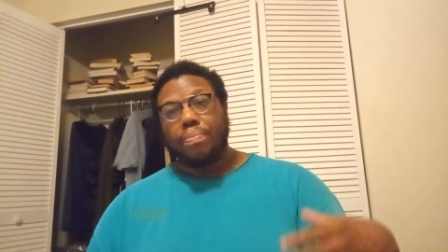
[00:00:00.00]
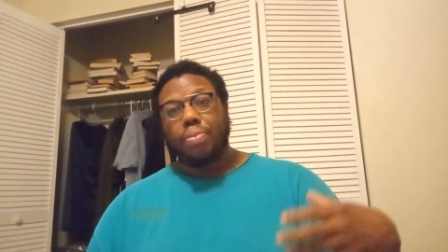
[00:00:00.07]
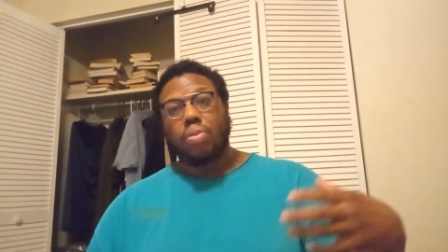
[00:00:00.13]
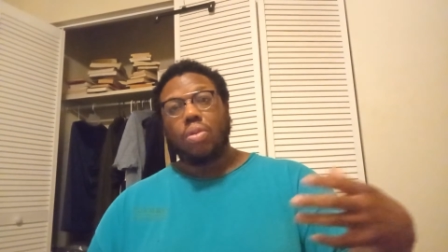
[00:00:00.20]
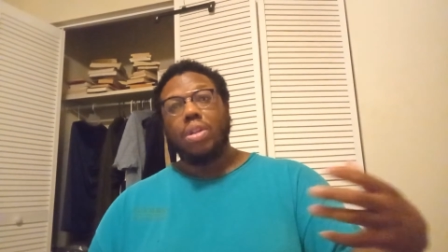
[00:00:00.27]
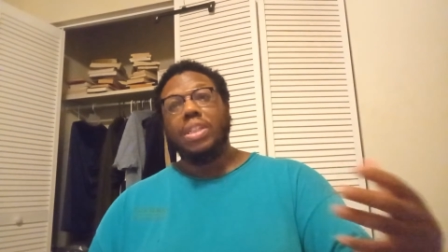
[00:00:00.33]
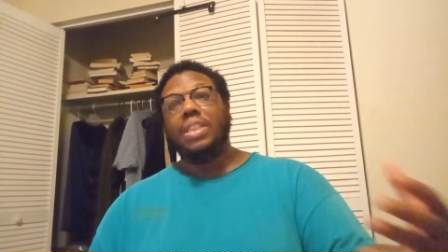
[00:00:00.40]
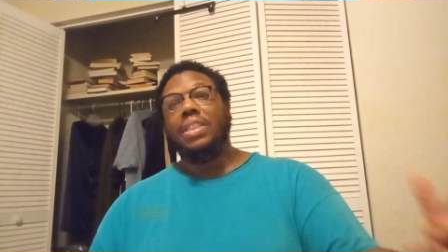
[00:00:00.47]

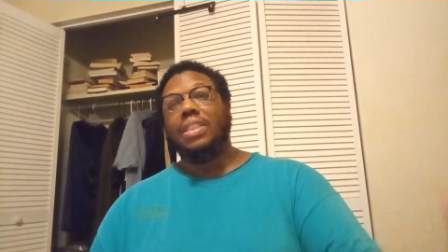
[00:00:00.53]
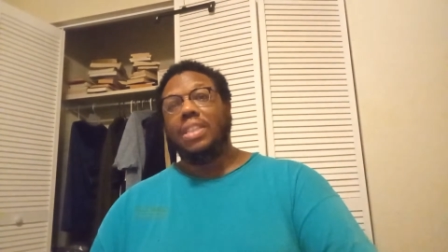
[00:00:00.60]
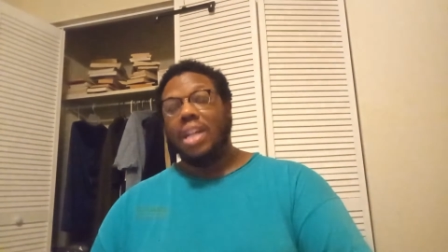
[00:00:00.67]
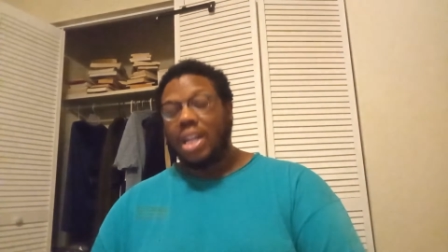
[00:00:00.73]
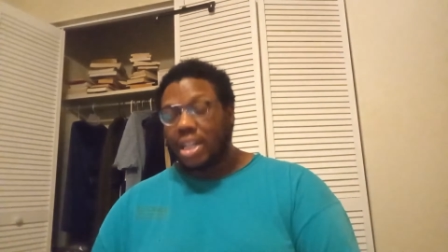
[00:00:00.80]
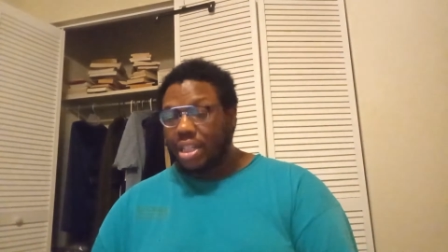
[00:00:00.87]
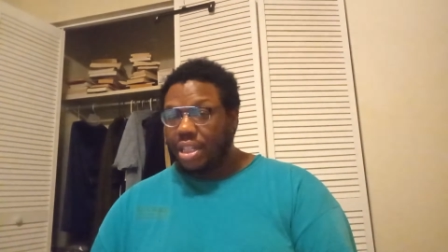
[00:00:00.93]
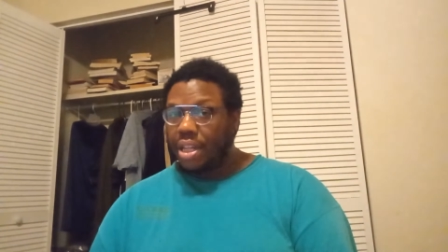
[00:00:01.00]

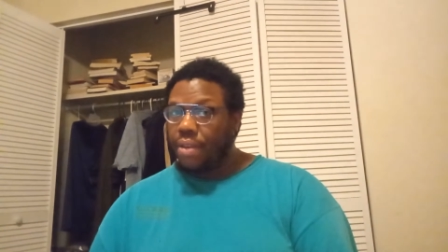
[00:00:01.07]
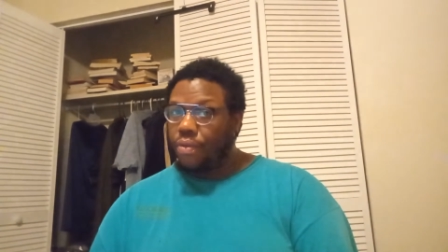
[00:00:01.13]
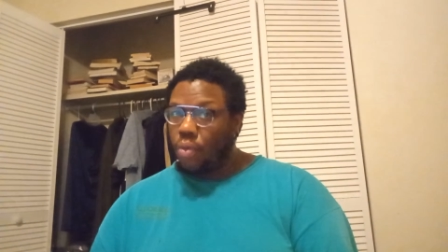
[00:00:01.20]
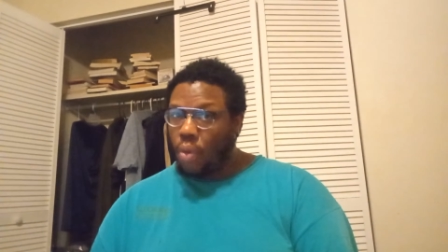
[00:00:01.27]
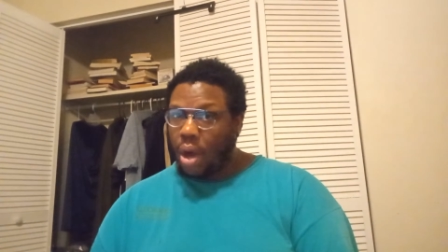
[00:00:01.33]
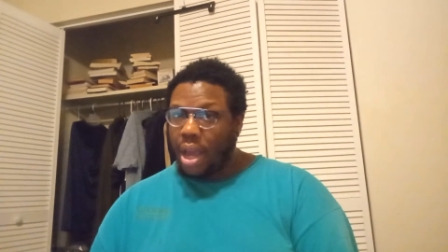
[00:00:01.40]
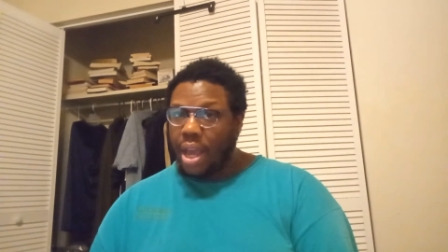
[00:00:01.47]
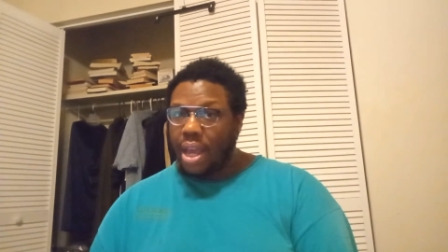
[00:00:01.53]
productive
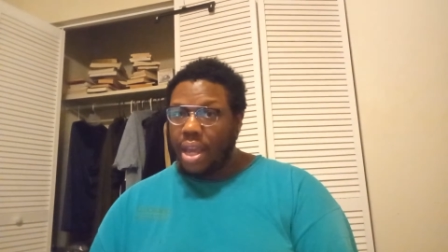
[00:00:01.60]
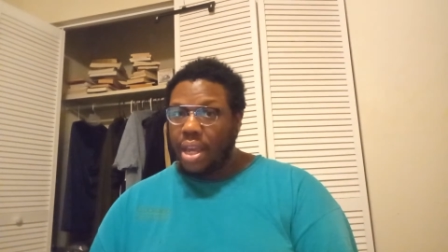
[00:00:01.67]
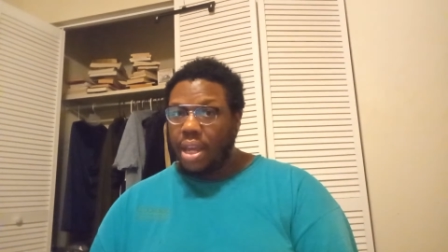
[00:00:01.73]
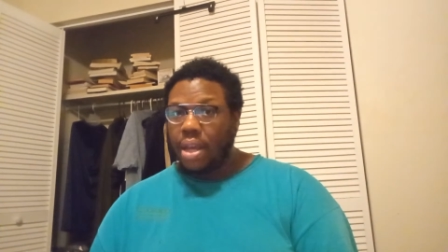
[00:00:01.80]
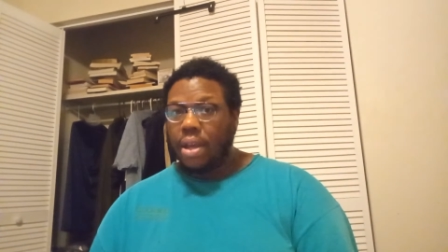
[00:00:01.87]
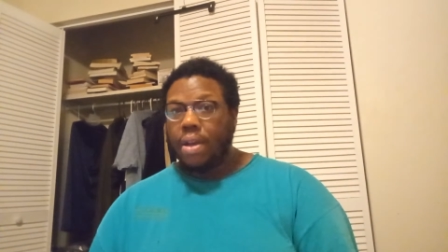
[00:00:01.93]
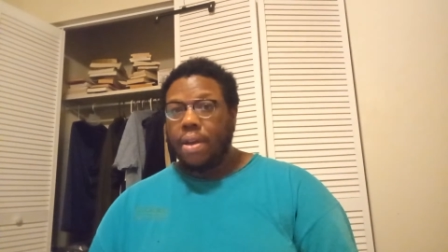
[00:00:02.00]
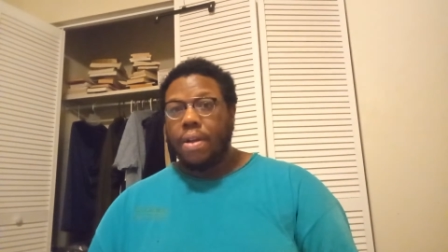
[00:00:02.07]
way
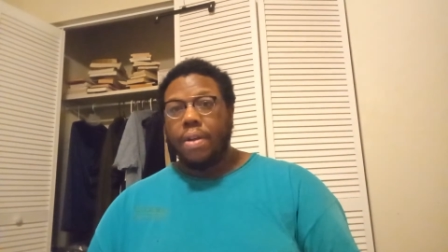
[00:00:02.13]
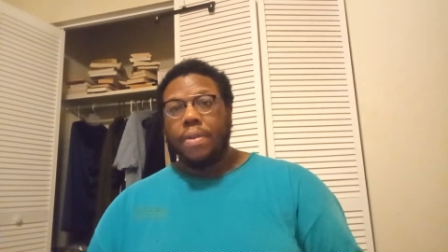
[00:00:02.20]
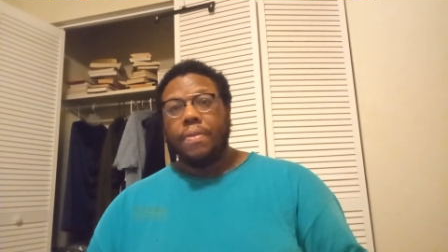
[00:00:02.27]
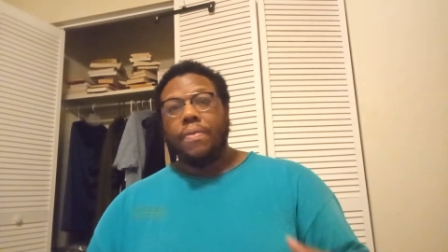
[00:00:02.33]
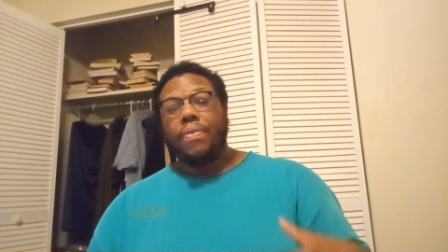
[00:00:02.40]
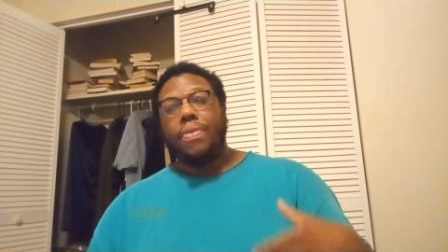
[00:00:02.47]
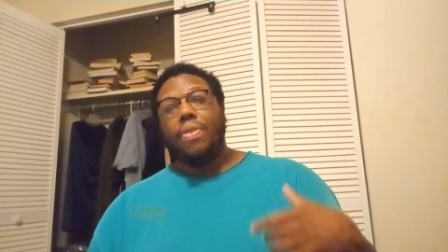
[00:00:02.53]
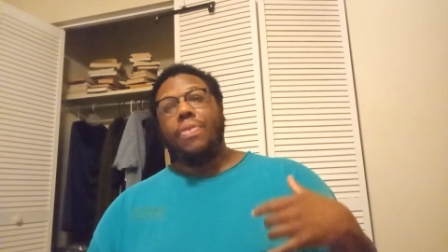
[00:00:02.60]

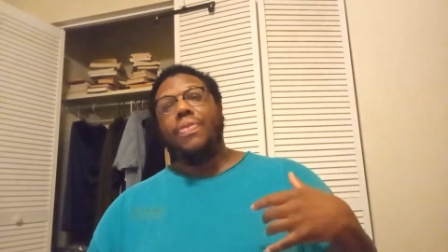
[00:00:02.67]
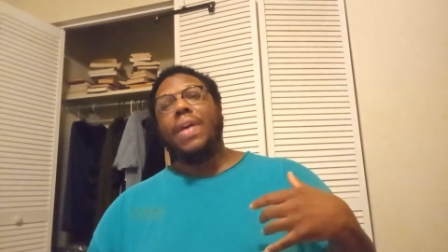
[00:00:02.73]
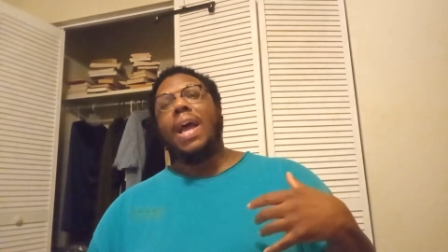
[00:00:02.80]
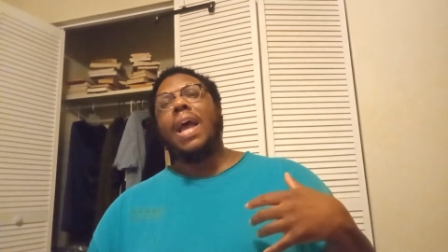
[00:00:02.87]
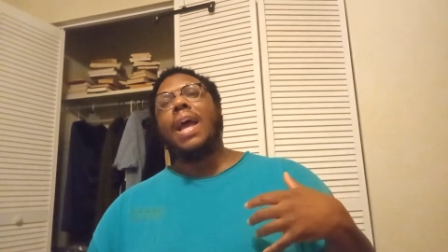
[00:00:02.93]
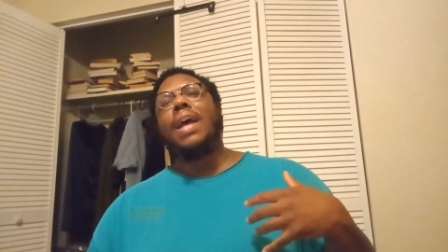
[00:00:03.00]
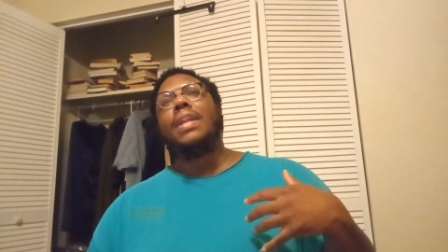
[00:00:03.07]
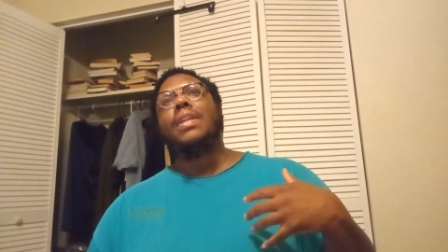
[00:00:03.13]

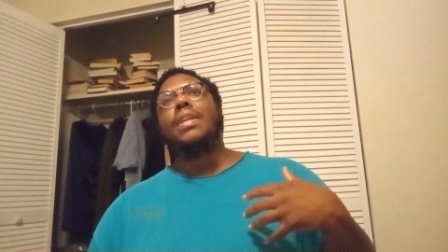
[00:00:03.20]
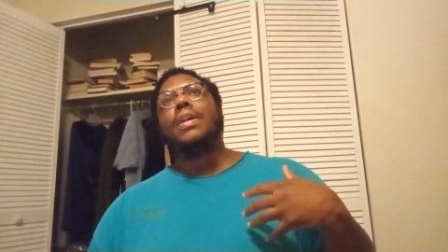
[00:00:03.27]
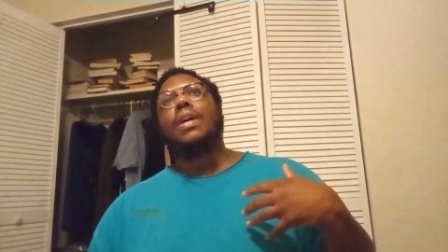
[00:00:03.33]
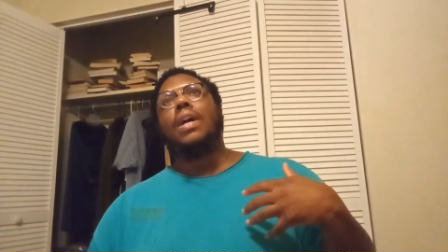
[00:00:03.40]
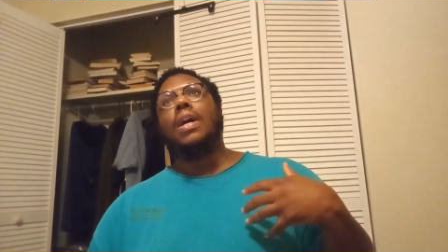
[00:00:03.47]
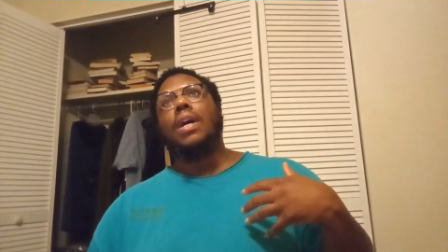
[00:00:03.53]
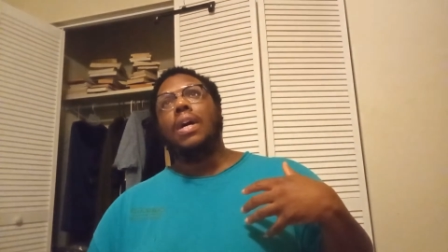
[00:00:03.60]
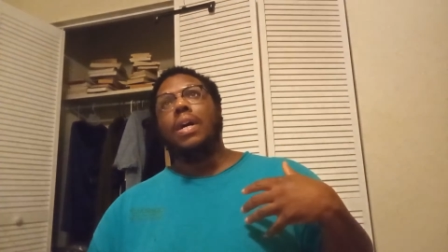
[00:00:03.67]
that
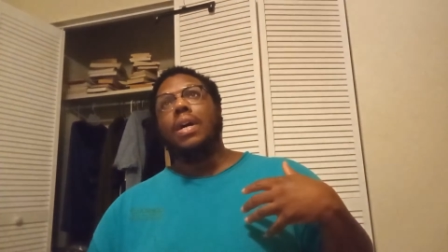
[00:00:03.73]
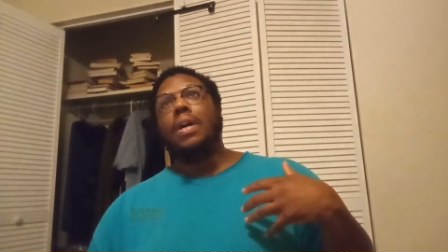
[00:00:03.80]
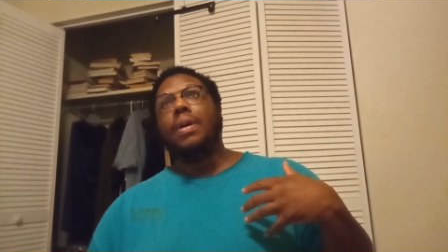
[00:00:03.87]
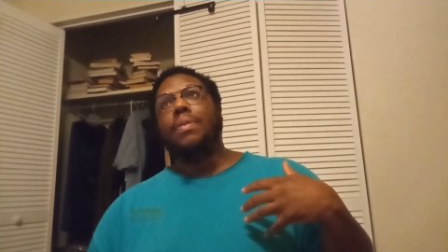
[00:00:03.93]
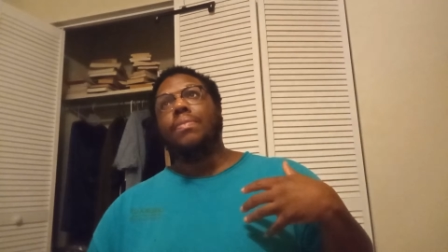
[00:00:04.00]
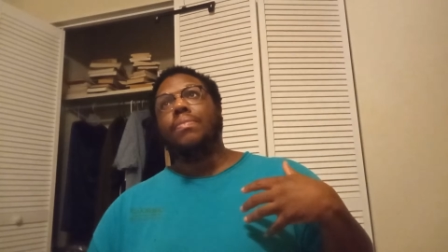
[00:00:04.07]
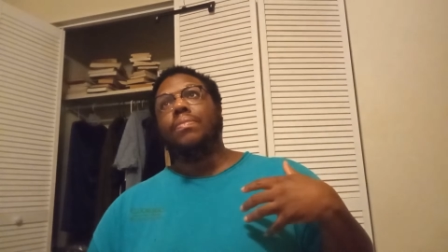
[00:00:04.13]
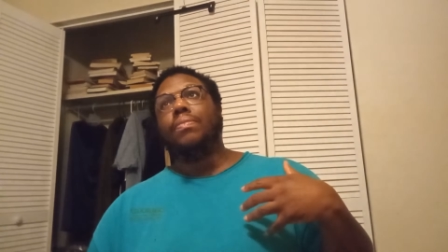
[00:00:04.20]

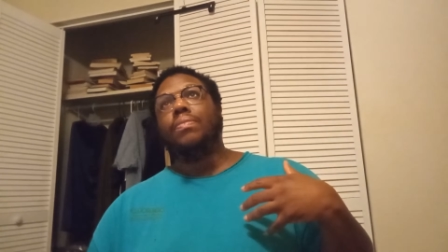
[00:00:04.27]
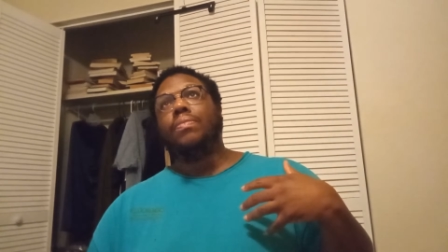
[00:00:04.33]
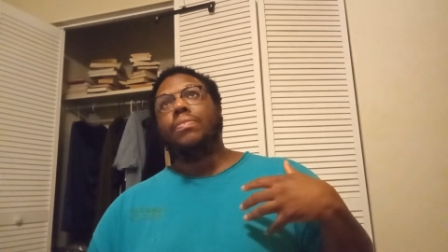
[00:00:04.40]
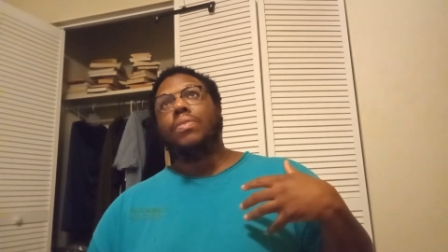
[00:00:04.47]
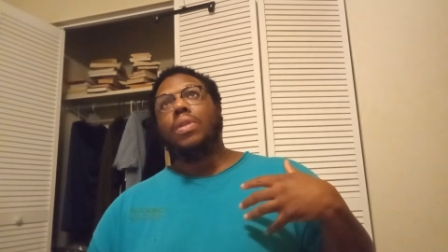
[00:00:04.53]
um,